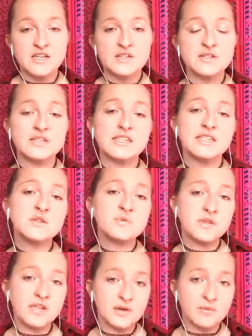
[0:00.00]
So this is
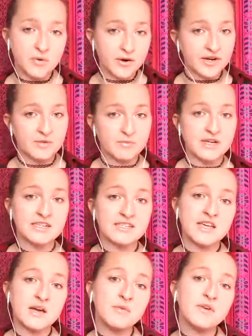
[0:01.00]
really important because
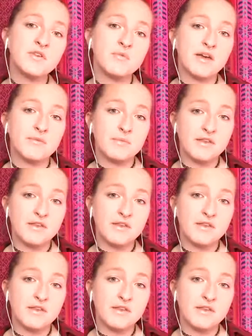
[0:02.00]
some of you might